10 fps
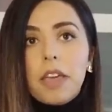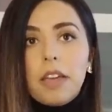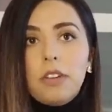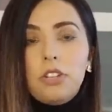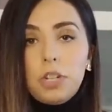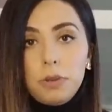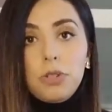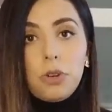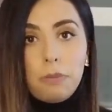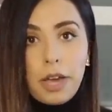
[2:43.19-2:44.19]
and she was
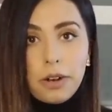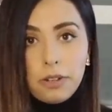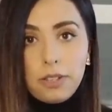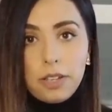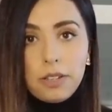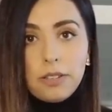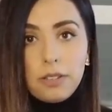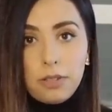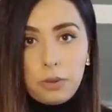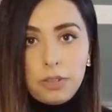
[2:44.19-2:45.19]
told by her sales
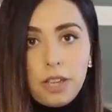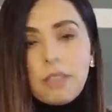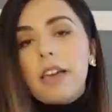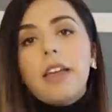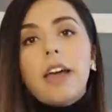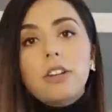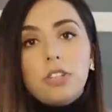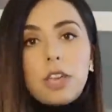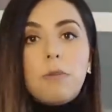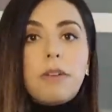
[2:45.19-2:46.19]
associate that
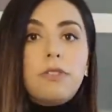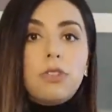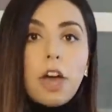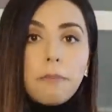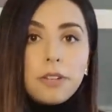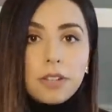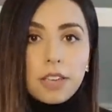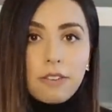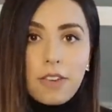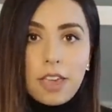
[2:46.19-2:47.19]
actually we've stopped
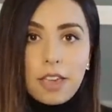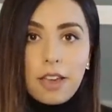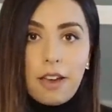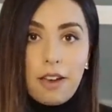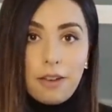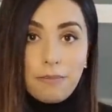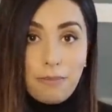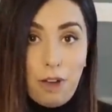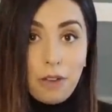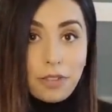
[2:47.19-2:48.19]
giving
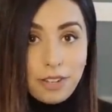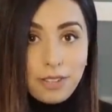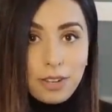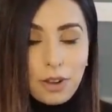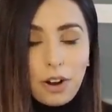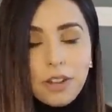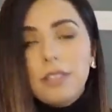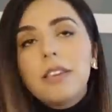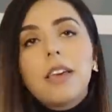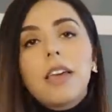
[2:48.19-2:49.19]
authenticity cards,